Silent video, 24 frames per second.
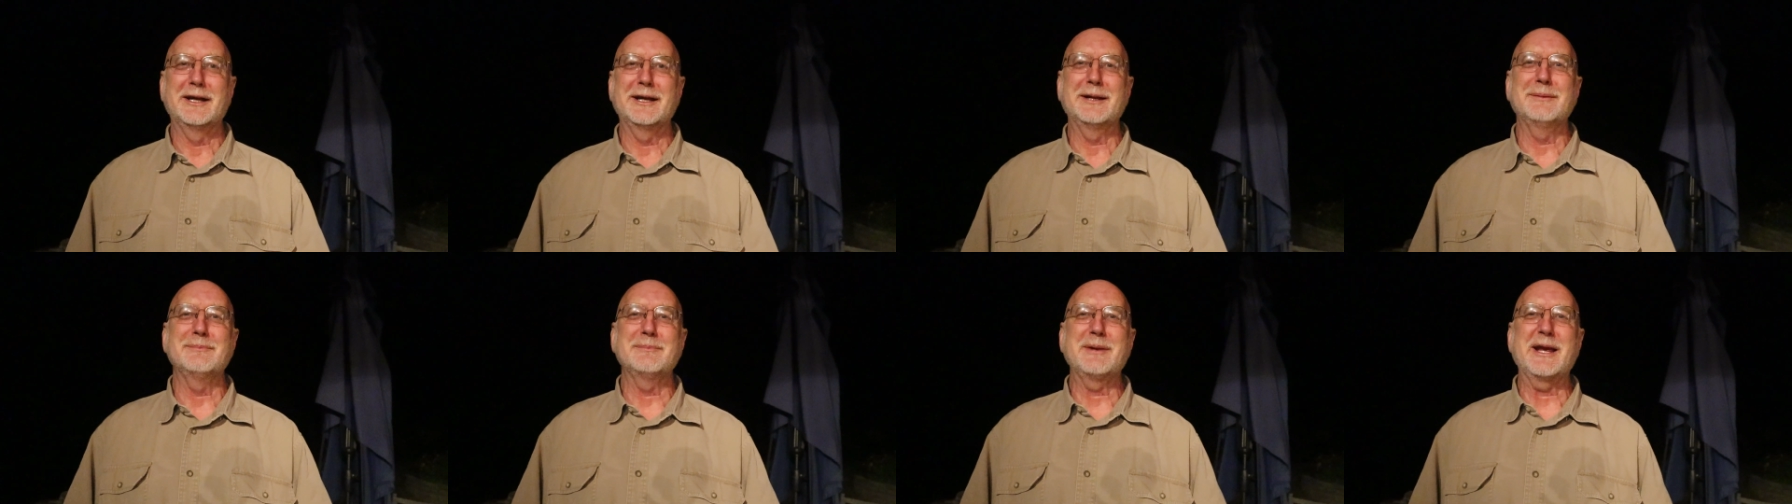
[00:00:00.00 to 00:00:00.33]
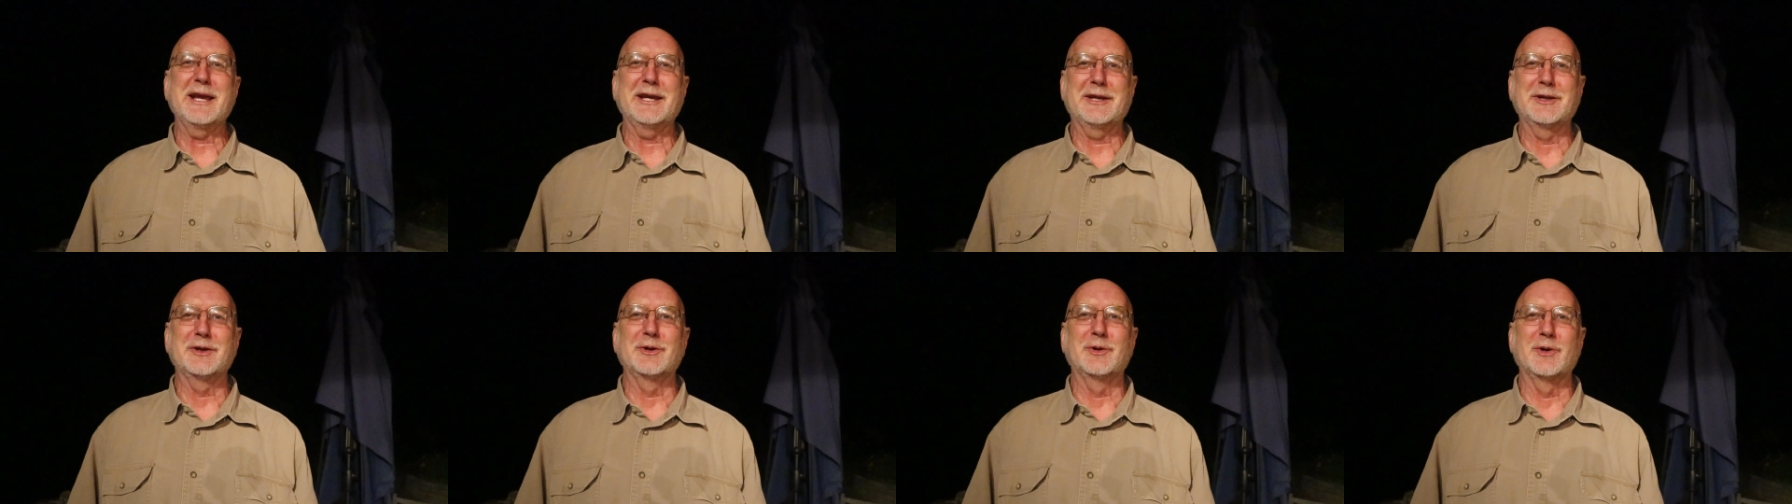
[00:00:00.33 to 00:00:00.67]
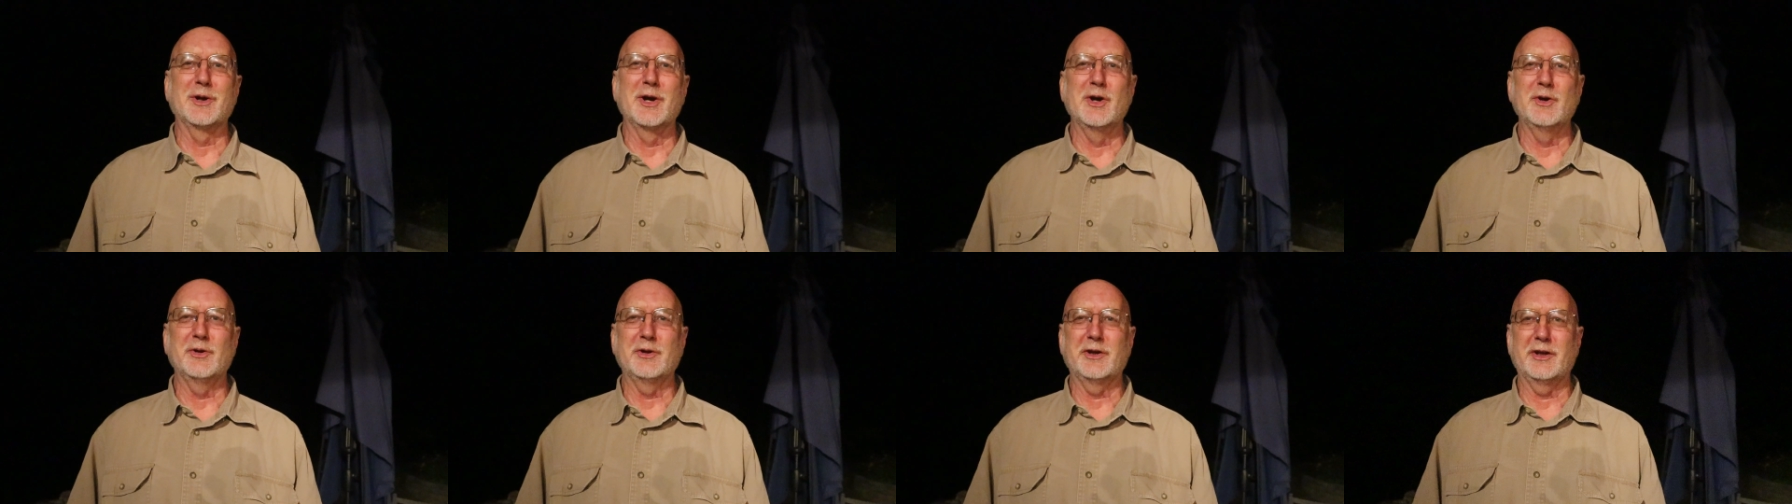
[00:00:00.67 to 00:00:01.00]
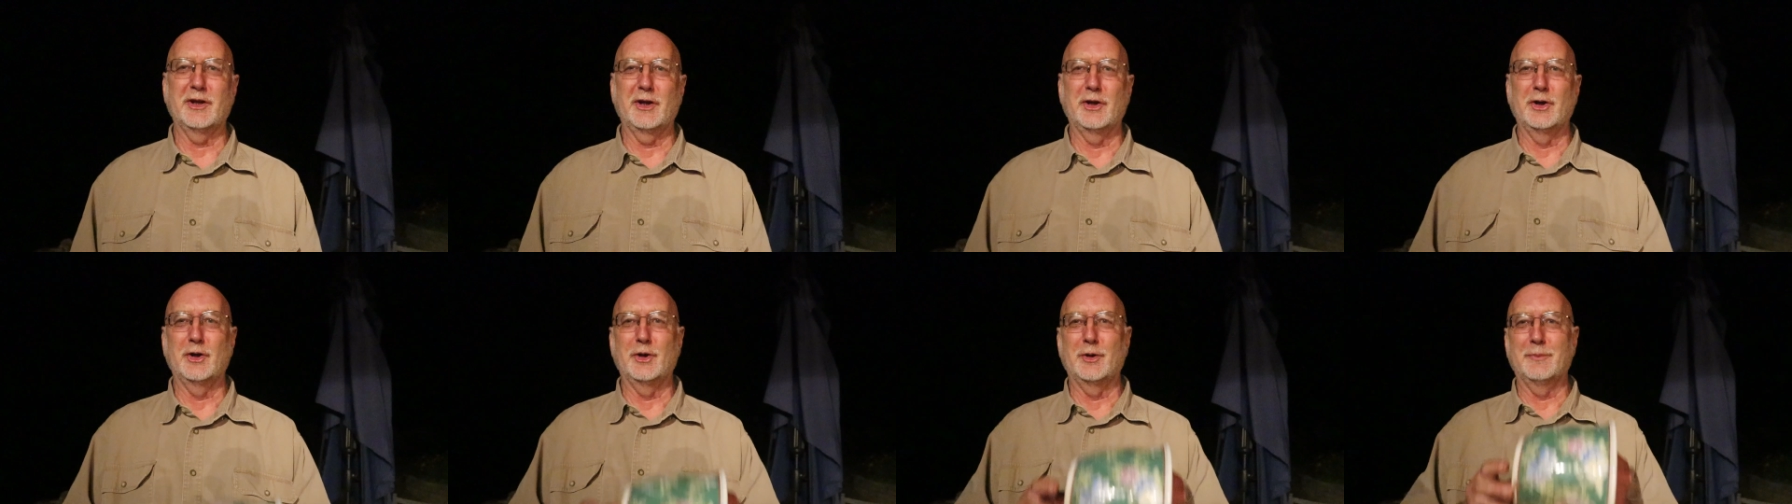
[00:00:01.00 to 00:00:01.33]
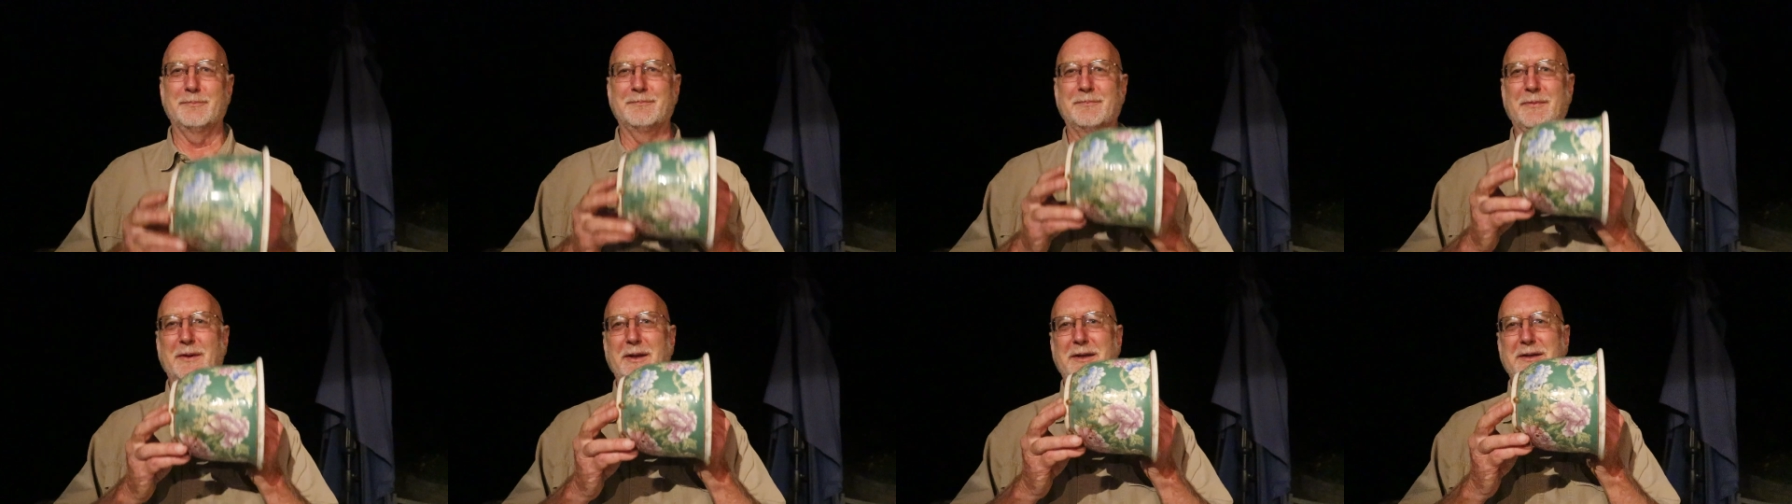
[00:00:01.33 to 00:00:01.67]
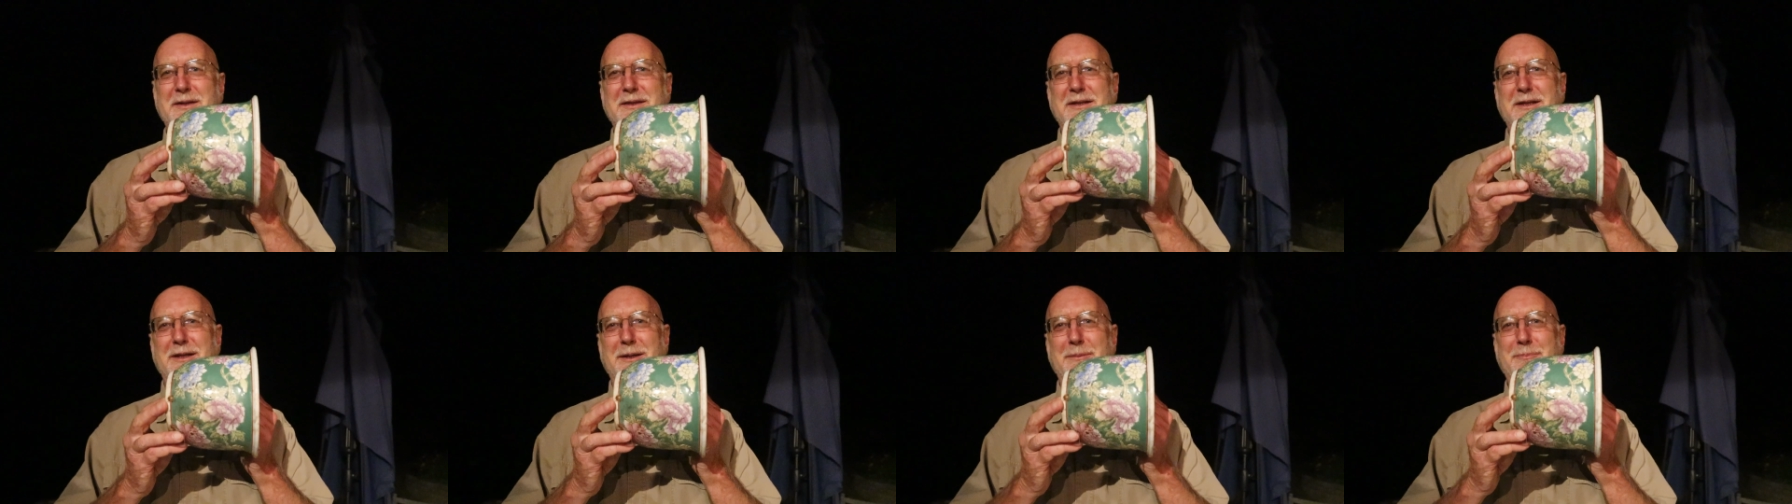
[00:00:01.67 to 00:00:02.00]
and make your own at home.
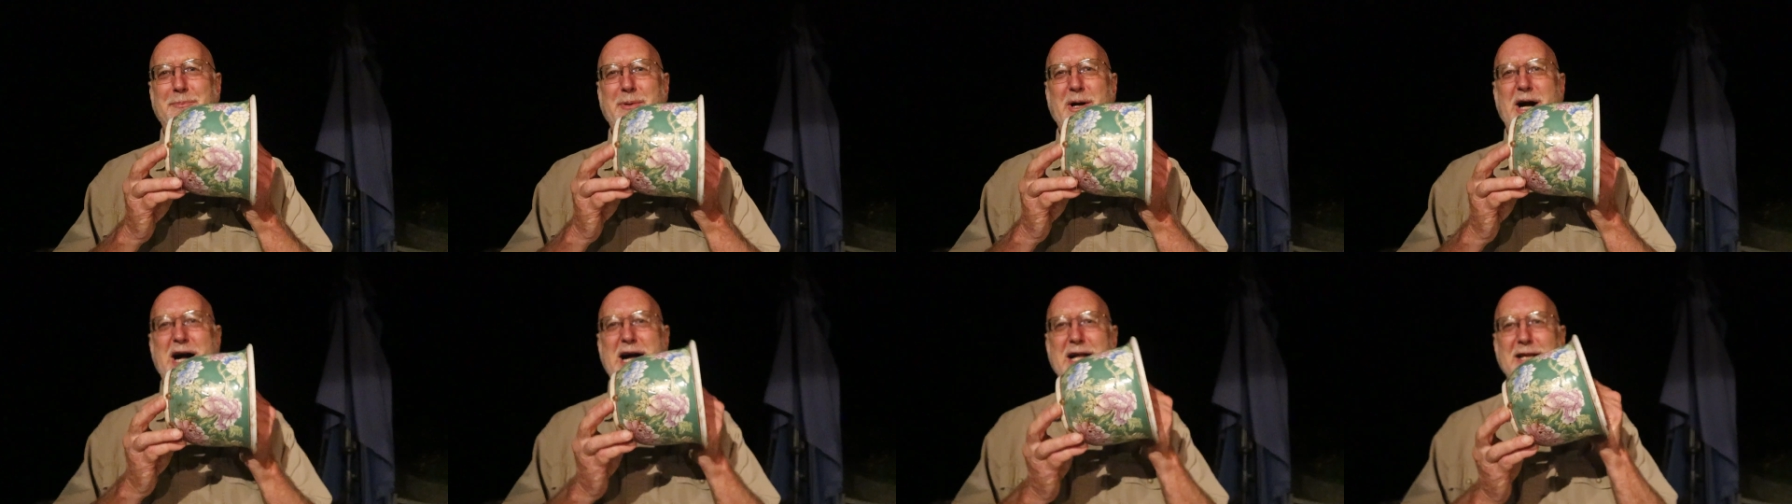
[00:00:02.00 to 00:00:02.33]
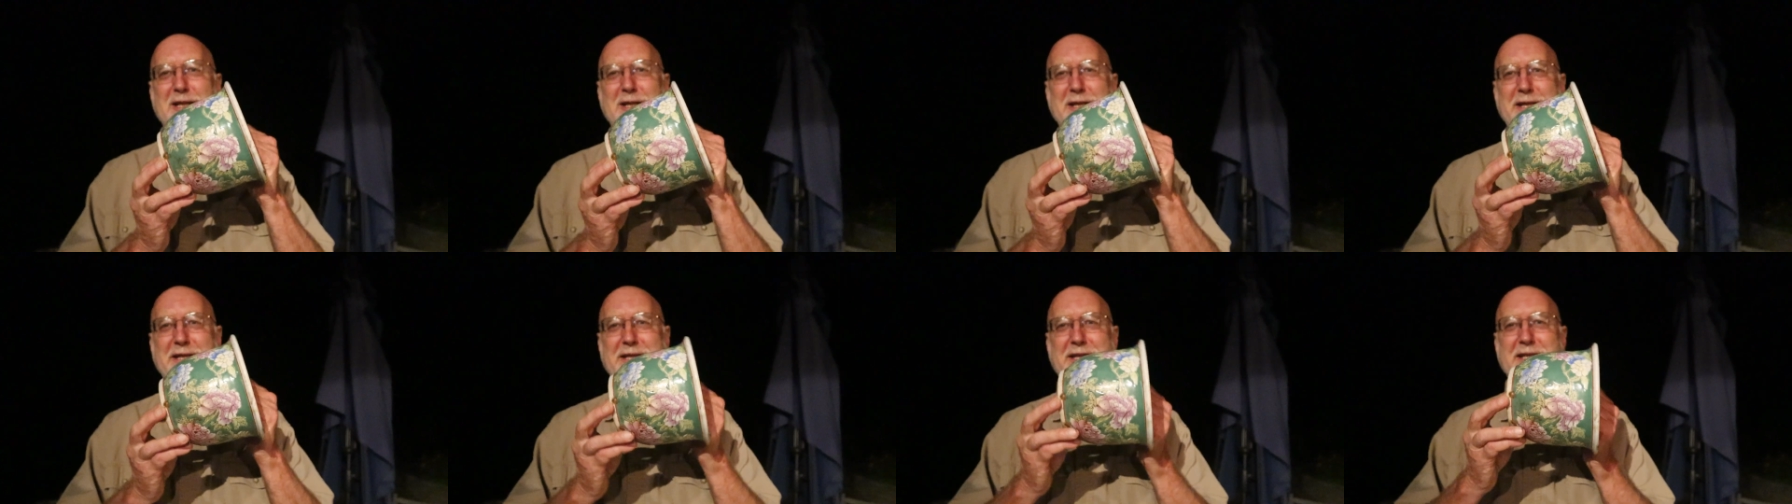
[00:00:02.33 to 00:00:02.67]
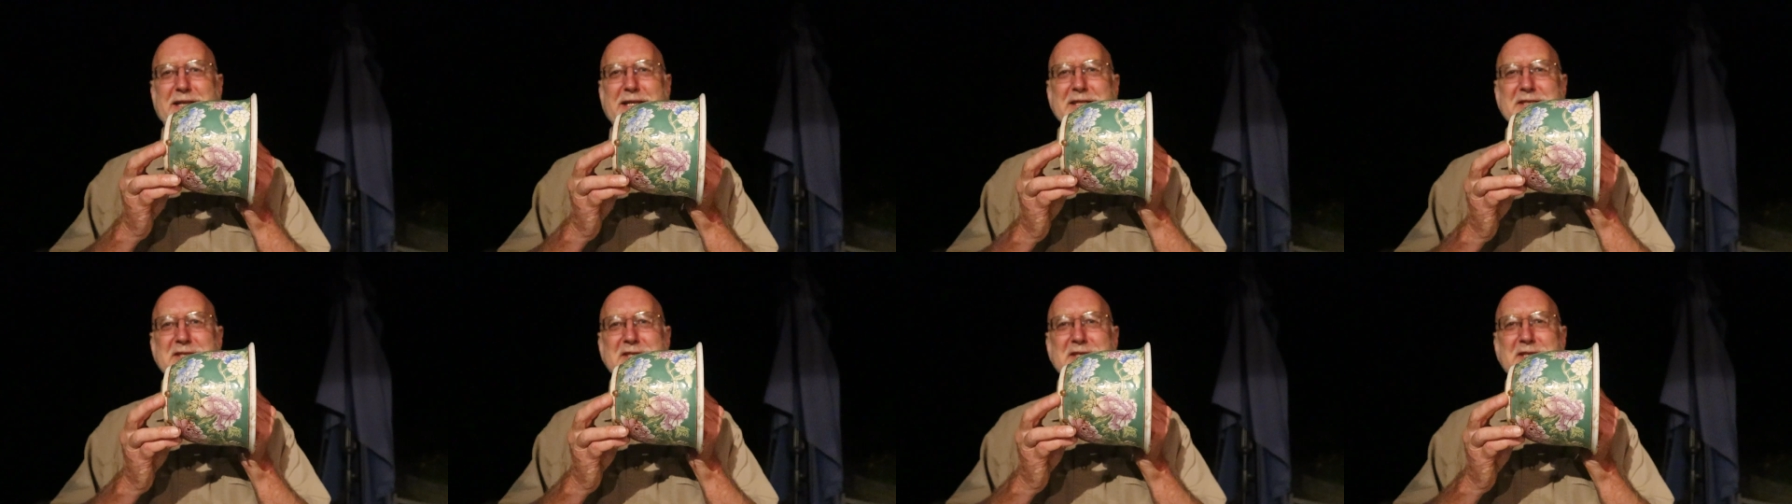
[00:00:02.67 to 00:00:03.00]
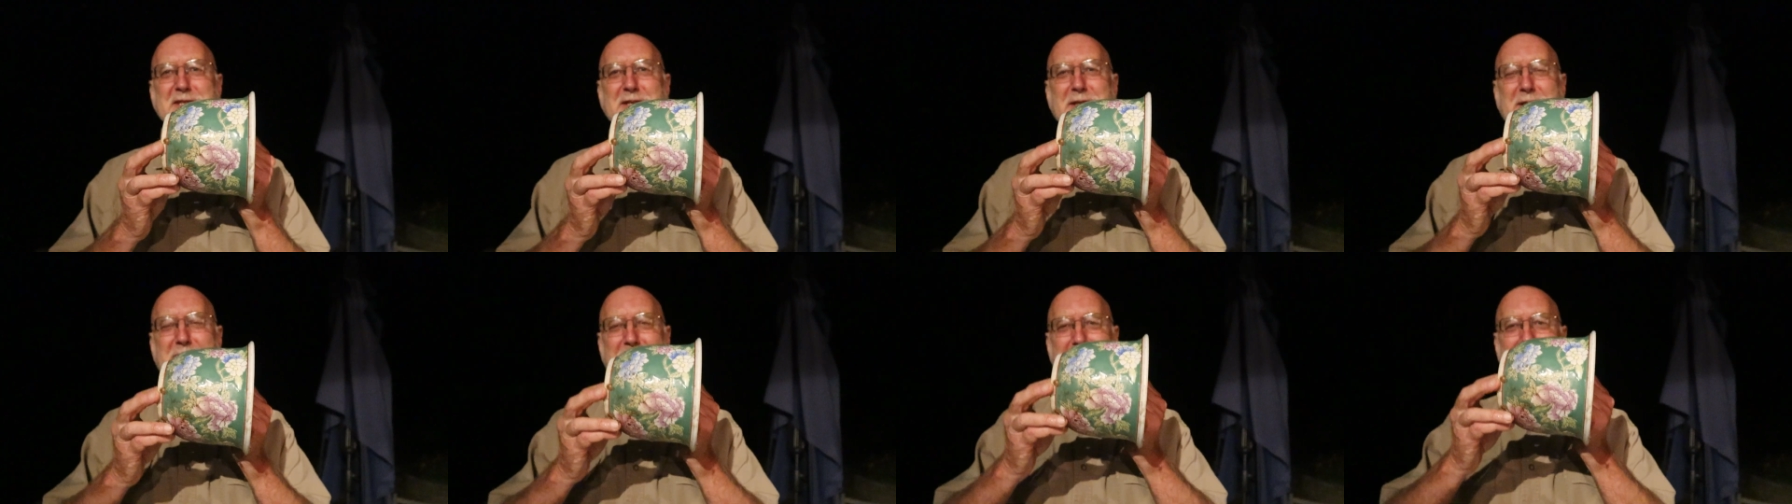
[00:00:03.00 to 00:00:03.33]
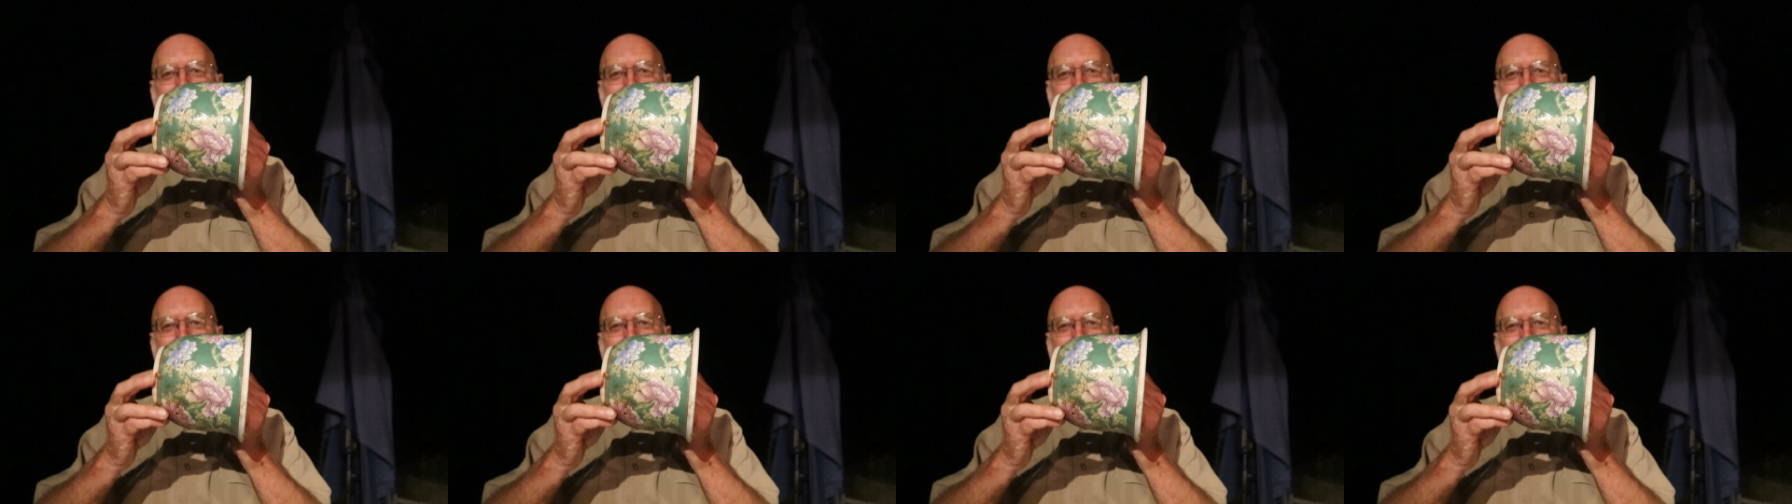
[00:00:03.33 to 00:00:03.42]
A pot like this,